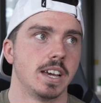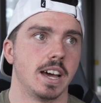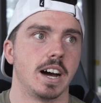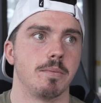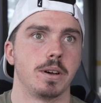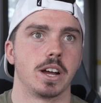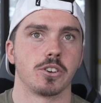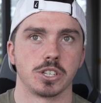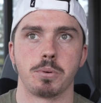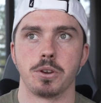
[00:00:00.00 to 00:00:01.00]

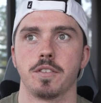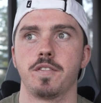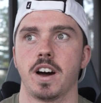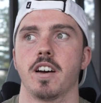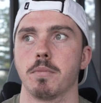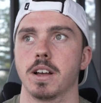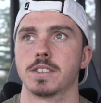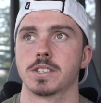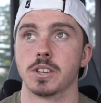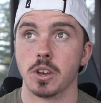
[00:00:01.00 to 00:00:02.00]
across a period of 5
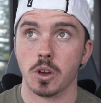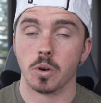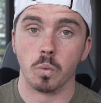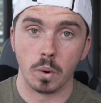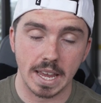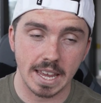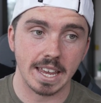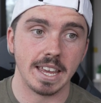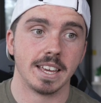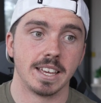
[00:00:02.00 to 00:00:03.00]
months,
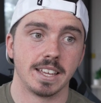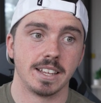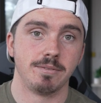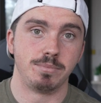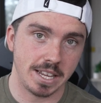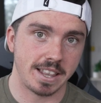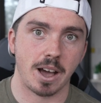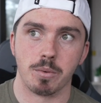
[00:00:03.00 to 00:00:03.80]
we did that.